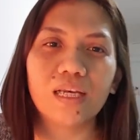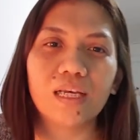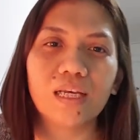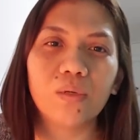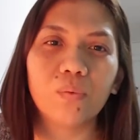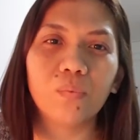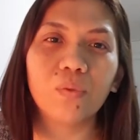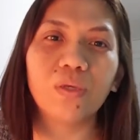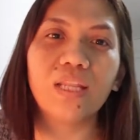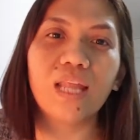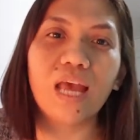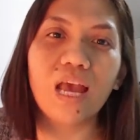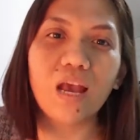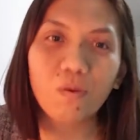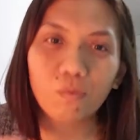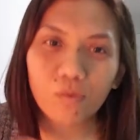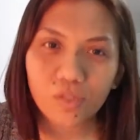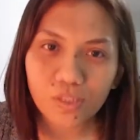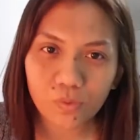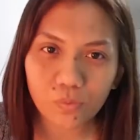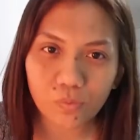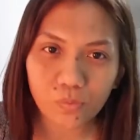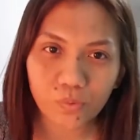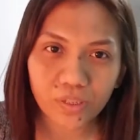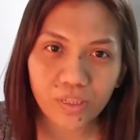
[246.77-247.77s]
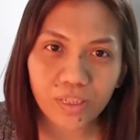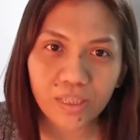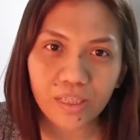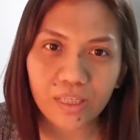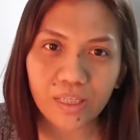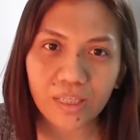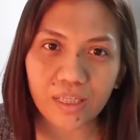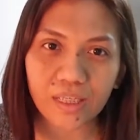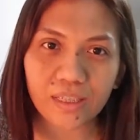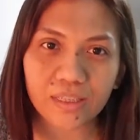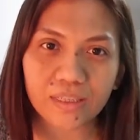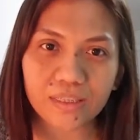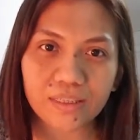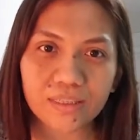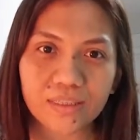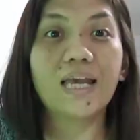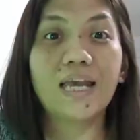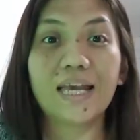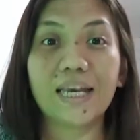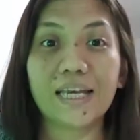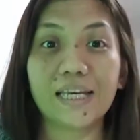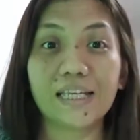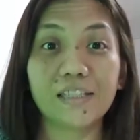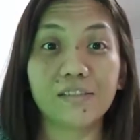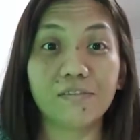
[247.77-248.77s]
When I was working,
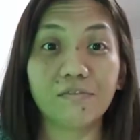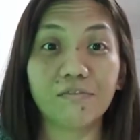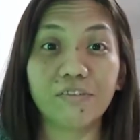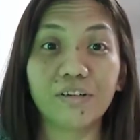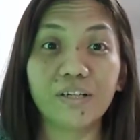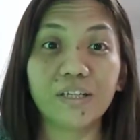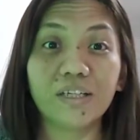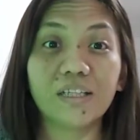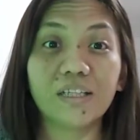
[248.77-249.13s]
it's very